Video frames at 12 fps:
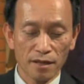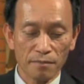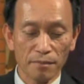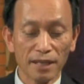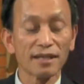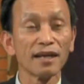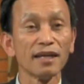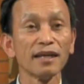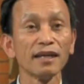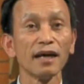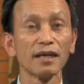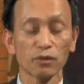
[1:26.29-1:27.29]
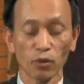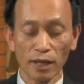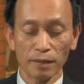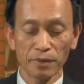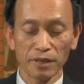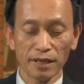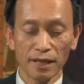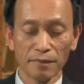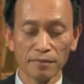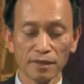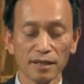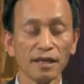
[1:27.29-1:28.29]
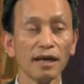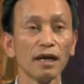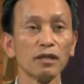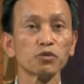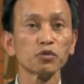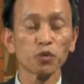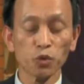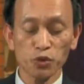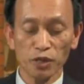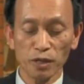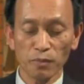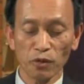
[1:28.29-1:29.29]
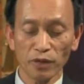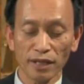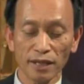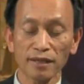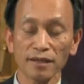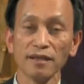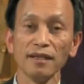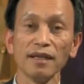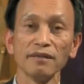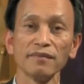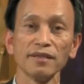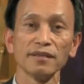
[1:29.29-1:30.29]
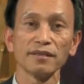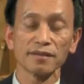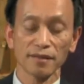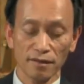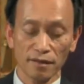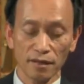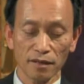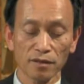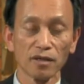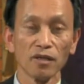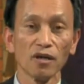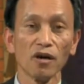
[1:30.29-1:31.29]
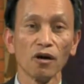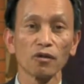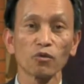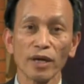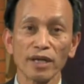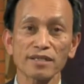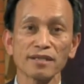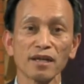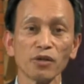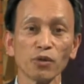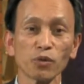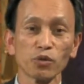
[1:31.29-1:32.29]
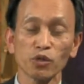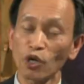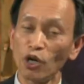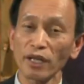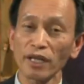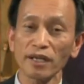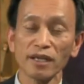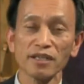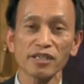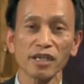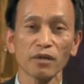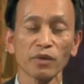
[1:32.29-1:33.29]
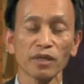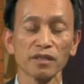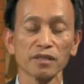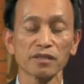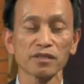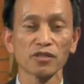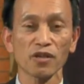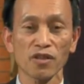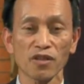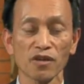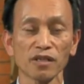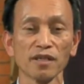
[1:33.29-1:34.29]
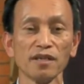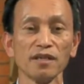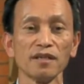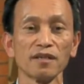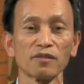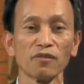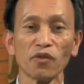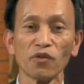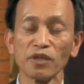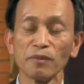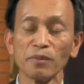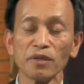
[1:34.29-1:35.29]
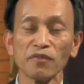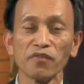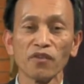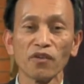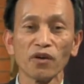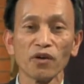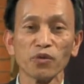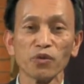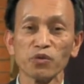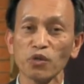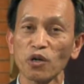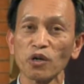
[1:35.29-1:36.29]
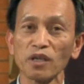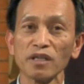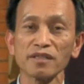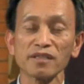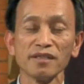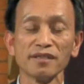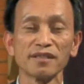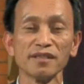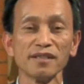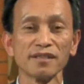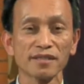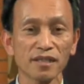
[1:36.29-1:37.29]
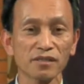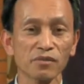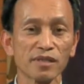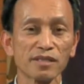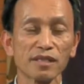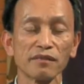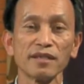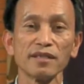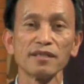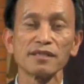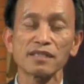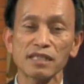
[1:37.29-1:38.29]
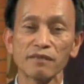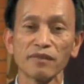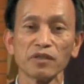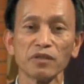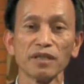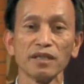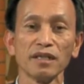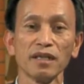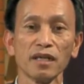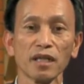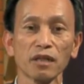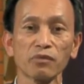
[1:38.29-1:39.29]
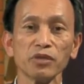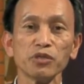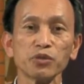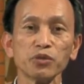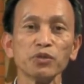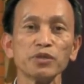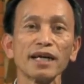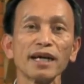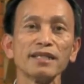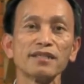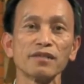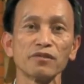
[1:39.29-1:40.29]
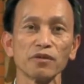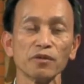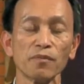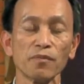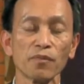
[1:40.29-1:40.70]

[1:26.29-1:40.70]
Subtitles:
Monday at 1 p.m., and Tuesday morning at 11 o'clock. On Wednesday, you could call in and share with us your thought. The phone number for you to call us is 617-708-3290.